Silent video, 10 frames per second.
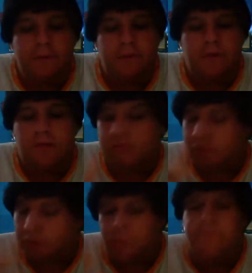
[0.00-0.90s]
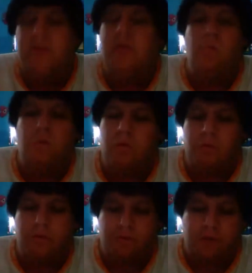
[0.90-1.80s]
You know, so don't fear
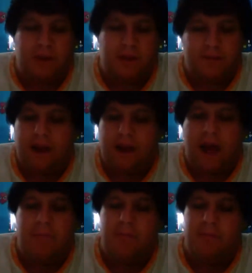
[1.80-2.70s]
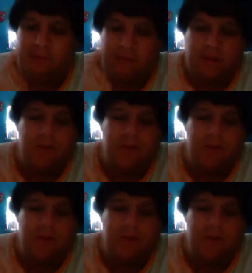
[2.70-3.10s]
World War III. If it happens,